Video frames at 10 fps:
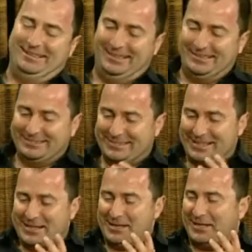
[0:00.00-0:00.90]
Yeah,
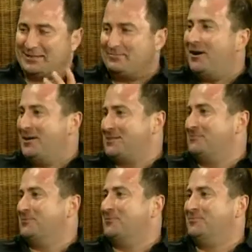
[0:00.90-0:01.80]
it's
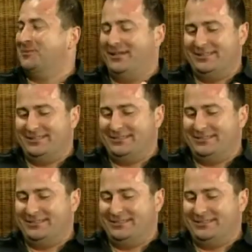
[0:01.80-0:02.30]
possible, but